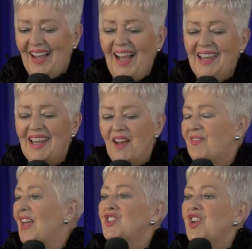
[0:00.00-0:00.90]
I
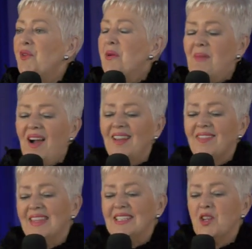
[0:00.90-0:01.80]
love that. Jeremiah
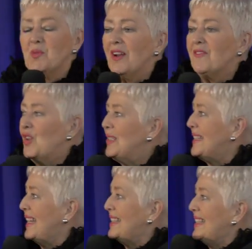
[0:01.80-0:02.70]
31, verse
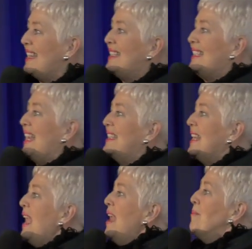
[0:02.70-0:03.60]
16
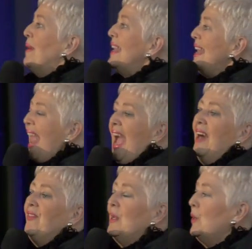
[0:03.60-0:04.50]
says, But
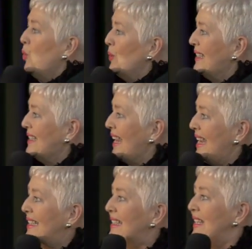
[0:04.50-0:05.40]
now the Lord
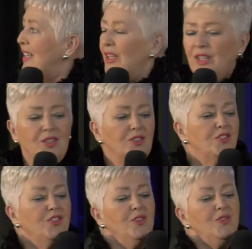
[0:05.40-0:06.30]
says,
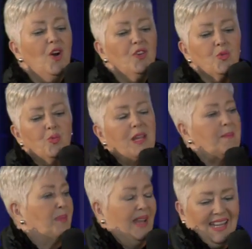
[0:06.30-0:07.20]
Do not
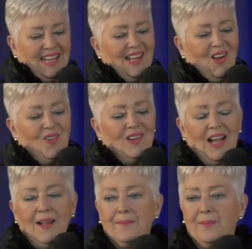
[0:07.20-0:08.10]
weep any
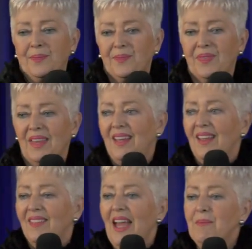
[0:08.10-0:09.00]
longer.
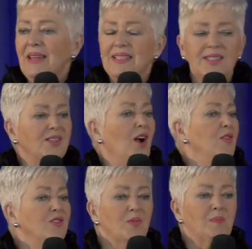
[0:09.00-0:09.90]
That means
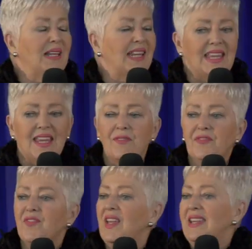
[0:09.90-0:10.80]
don't
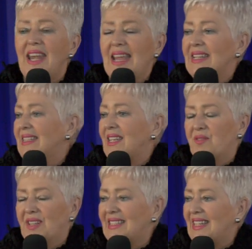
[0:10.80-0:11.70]
believe the
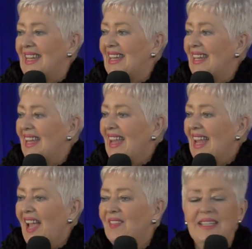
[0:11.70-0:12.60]
negativity
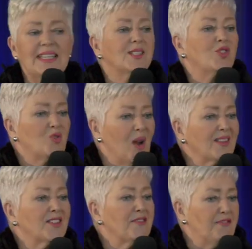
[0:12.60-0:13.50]
and the
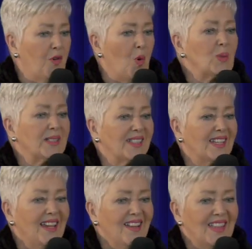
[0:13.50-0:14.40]
destructive force
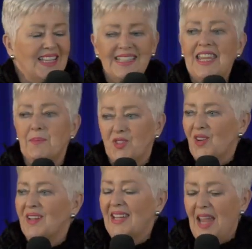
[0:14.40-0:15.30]
that has kept
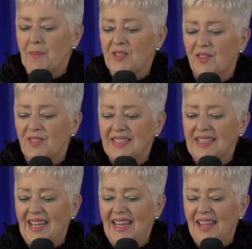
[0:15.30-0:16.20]
you in
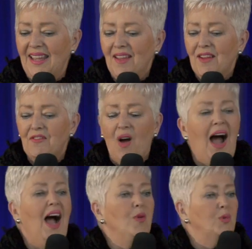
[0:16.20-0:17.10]
captivity. For
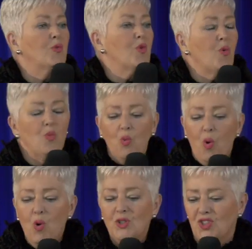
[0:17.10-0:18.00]
I will
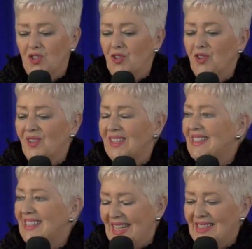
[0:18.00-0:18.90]
reward you,
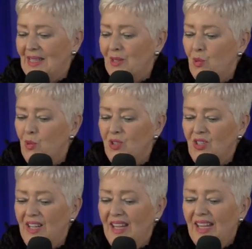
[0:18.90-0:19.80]
says the Lord.
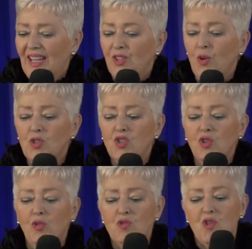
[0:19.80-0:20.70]
Your
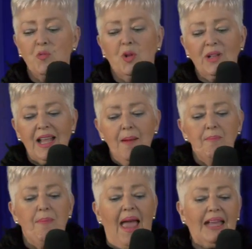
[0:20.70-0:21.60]
children will
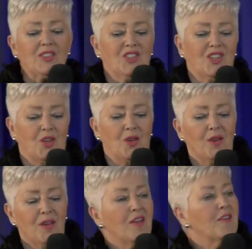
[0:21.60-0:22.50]
come back to
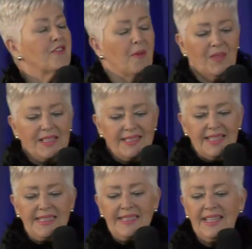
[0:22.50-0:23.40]
you from the
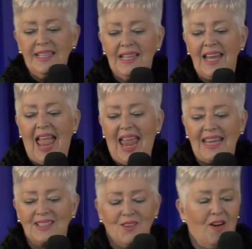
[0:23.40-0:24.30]
distant
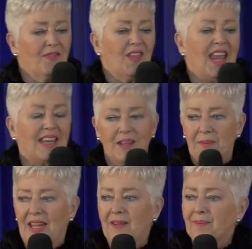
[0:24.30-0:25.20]
land of the
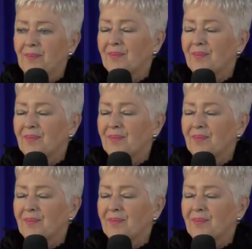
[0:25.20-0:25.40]
enemy.